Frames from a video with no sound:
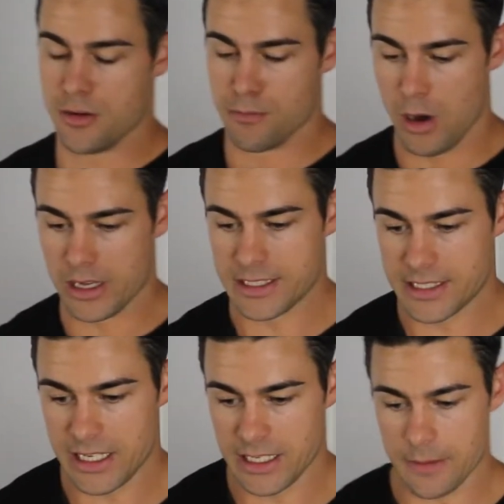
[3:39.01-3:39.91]

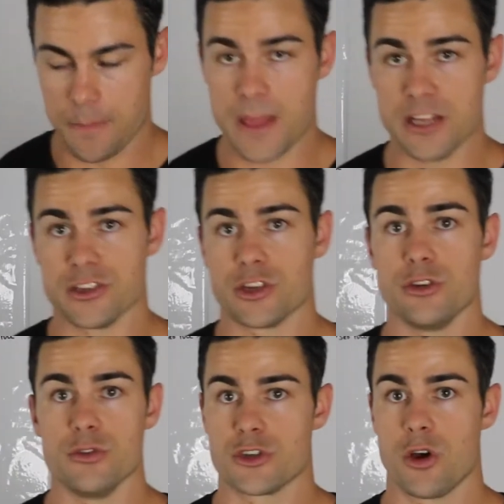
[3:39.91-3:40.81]
Mindset is a
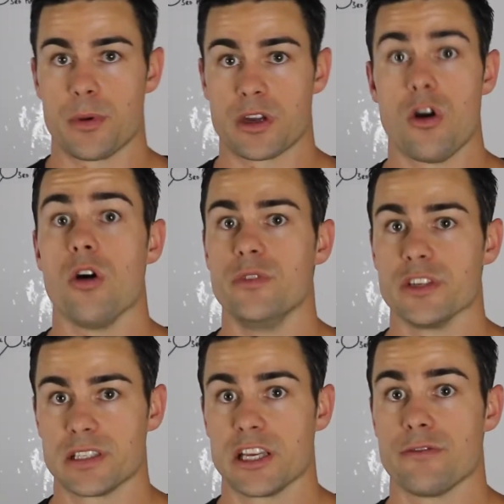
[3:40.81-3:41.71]
huge topic,
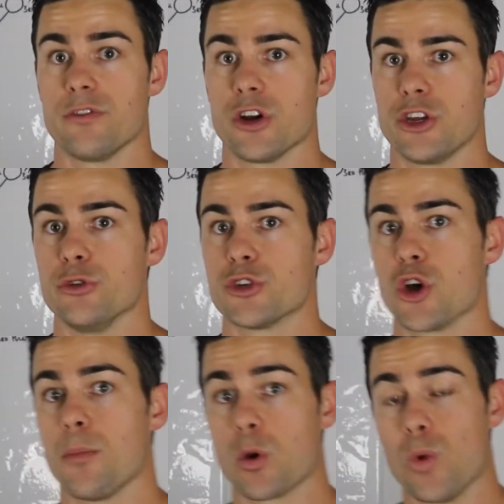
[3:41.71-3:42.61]
obviously, a very huge
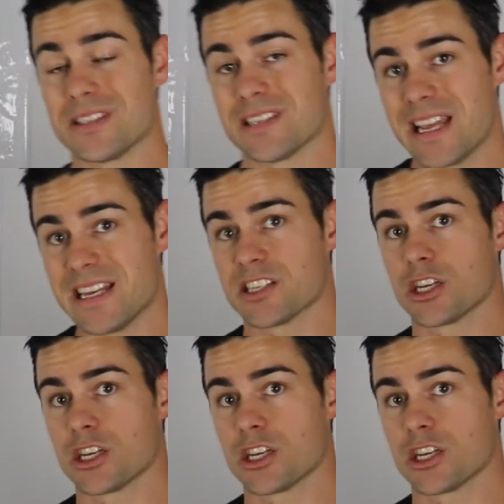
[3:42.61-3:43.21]
topic. Once again, as a